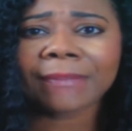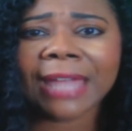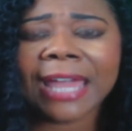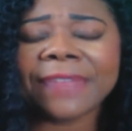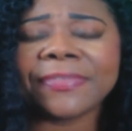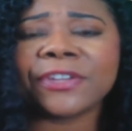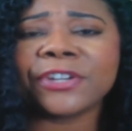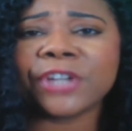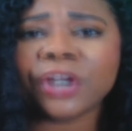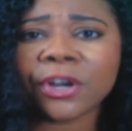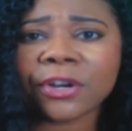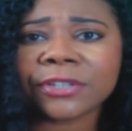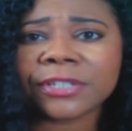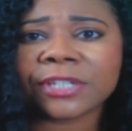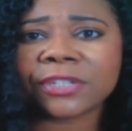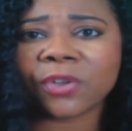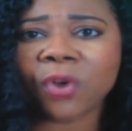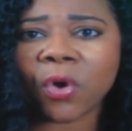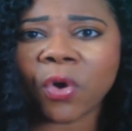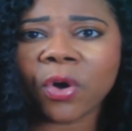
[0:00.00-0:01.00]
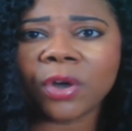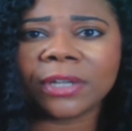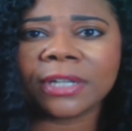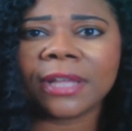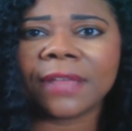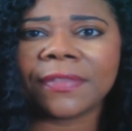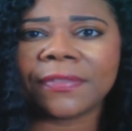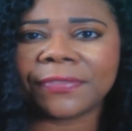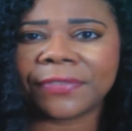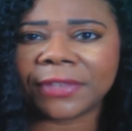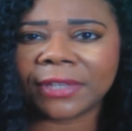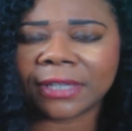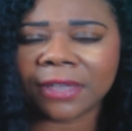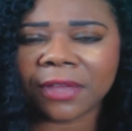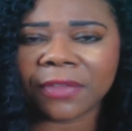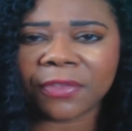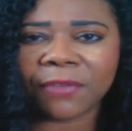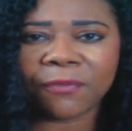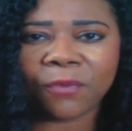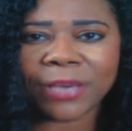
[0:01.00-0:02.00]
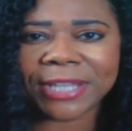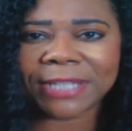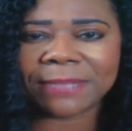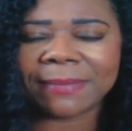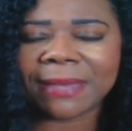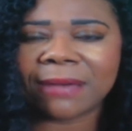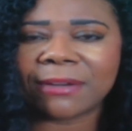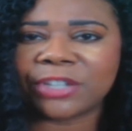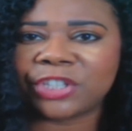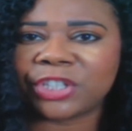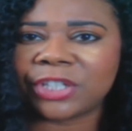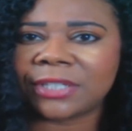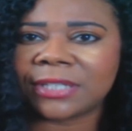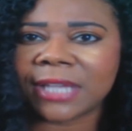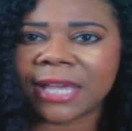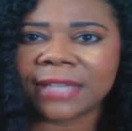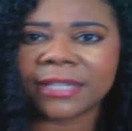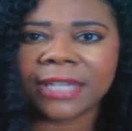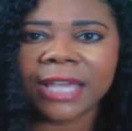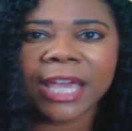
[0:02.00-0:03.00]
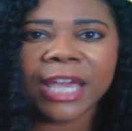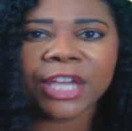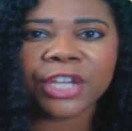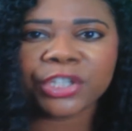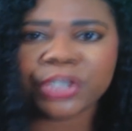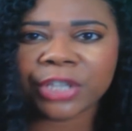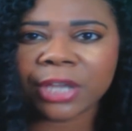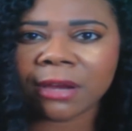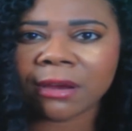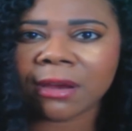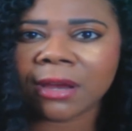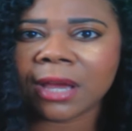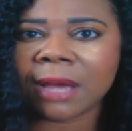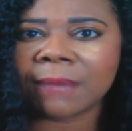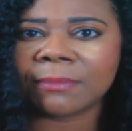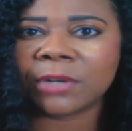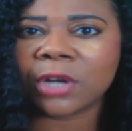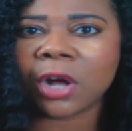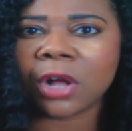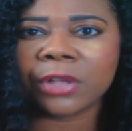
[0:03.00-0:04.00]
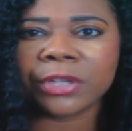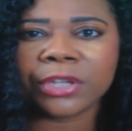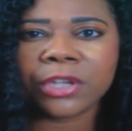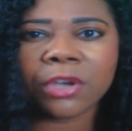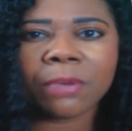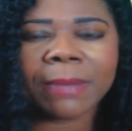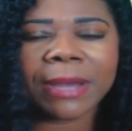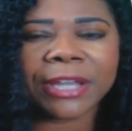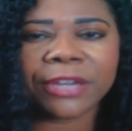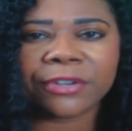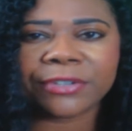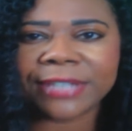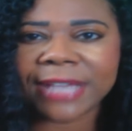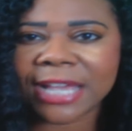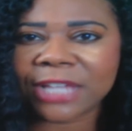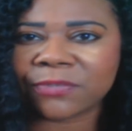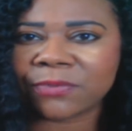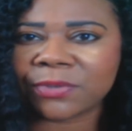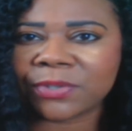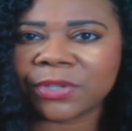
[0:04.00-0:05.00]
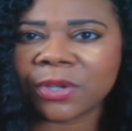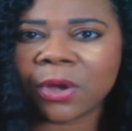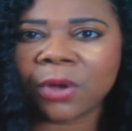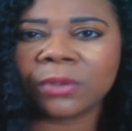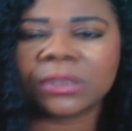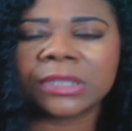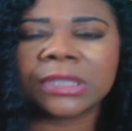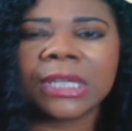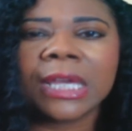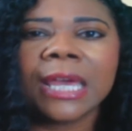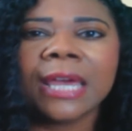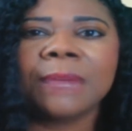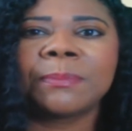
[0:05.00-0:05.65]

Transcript: And the nurse is on the voicemail and she says, Shara, I'm calling you about your test results.